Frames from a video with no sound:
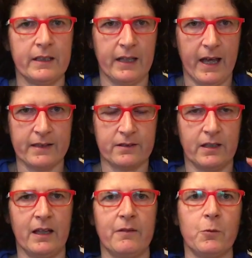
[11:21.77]
It has
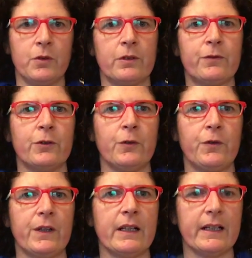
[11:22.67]
a wonderful
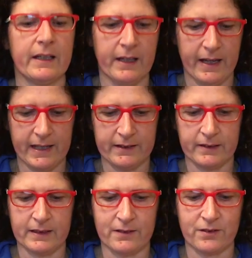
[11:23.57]
feeling and
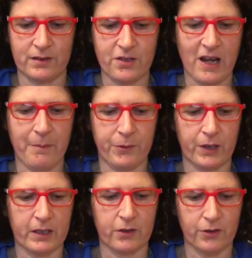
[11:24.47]
it stitched up
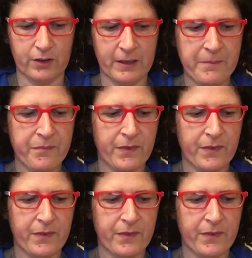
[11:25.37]
really good.